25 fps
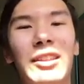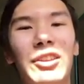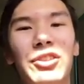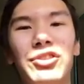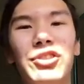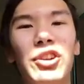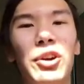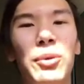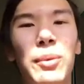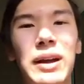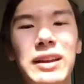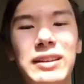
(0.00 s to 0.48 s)

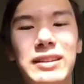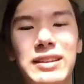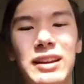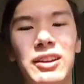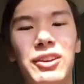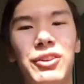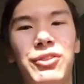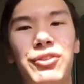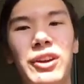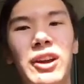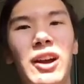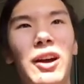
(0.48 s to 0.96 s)
way Git
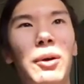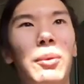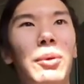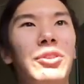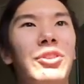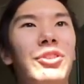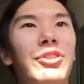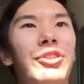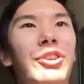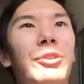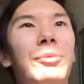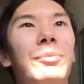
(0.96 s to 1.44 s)
could figure out what
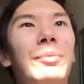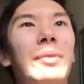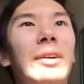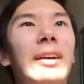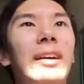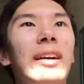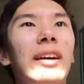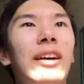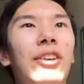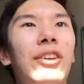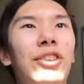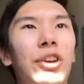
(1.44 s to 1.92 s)
to do.
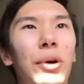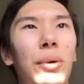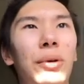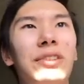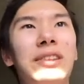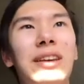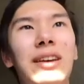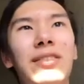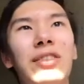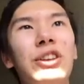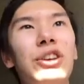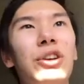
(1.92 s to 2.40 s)
So it's
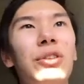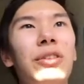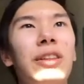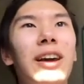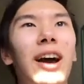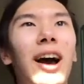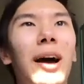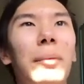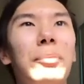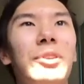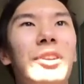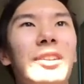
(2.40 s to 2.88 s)
giving you the
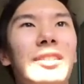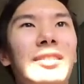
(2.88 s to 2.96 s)
option.